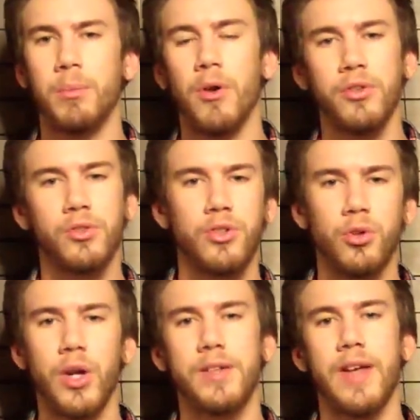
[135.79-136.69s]
They're both
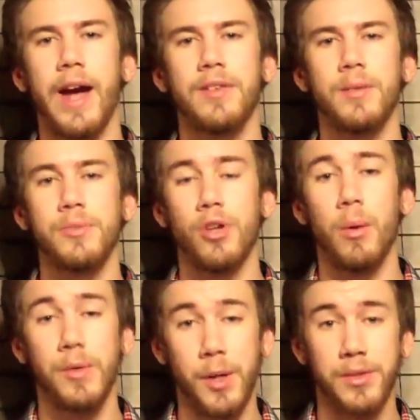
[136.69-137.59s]
two great tag teams,
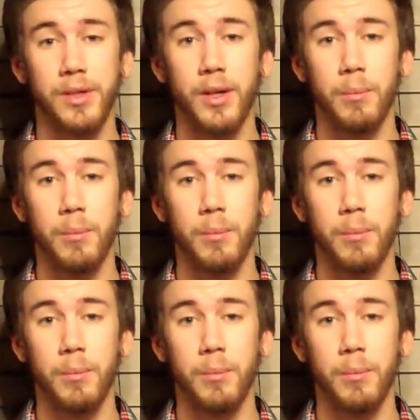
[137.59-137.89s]
so I'm expecting